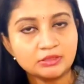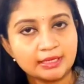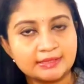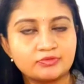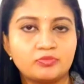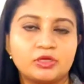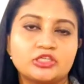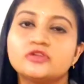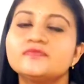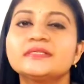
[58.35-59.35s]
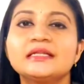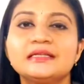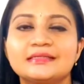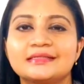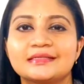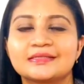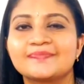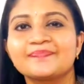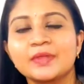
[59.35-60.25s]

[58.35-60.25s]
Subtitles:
transformation of sentences.